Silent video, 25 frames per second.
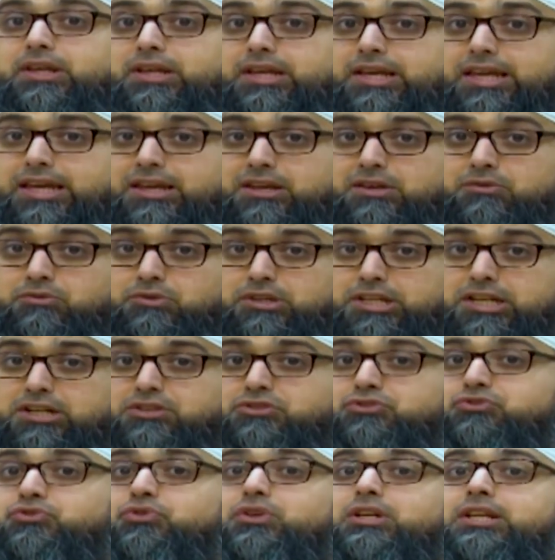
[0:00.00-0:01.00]
He
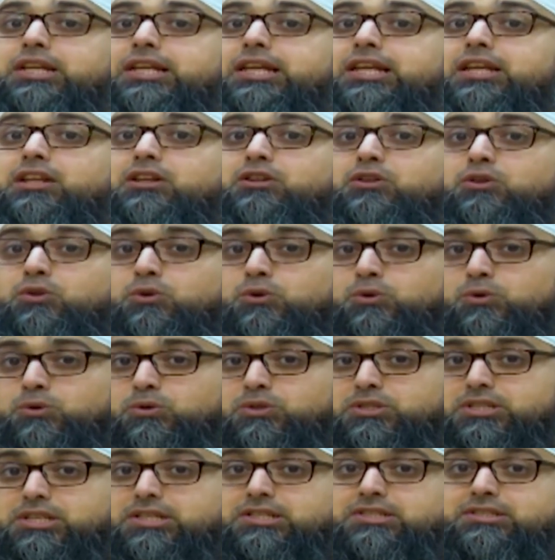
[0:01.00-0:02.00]
literally
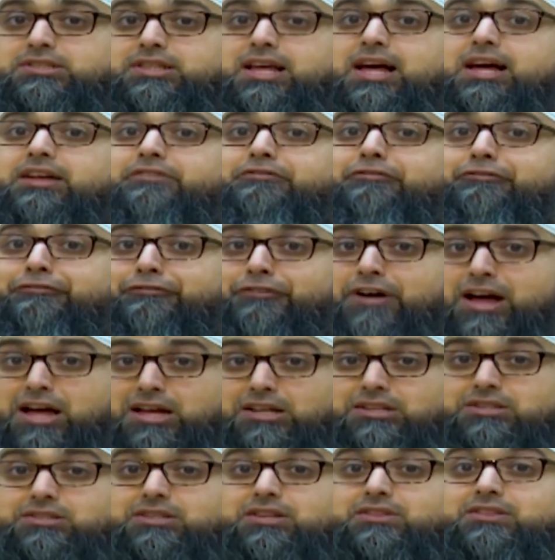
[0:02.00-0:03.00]
loses that
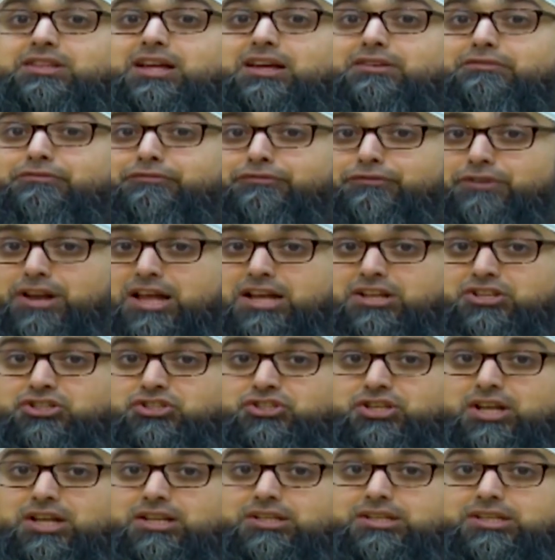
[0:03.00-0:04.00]
fat and that
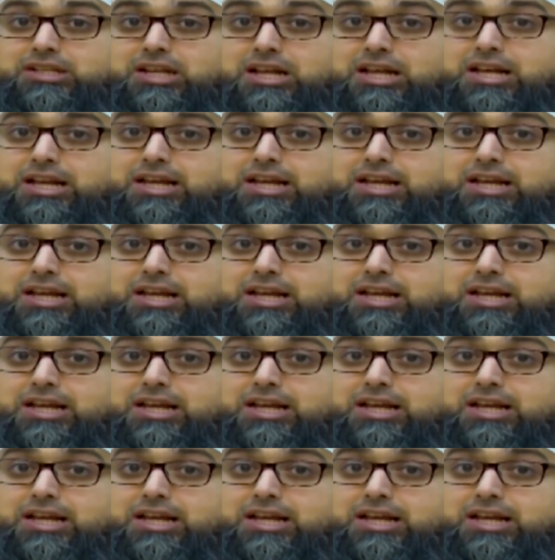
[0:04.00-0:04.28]
flesh, and